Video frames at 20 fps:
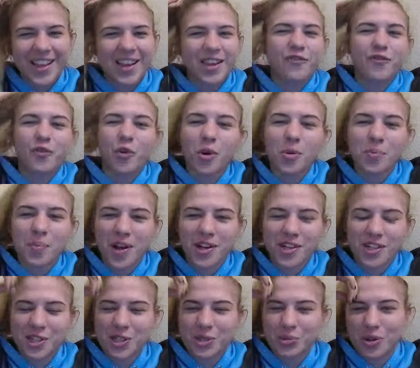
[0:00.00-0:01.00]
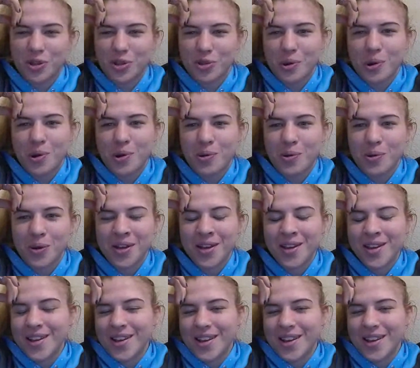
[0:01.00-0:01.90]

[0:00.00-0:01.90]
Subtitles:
Like, four punches were thrown,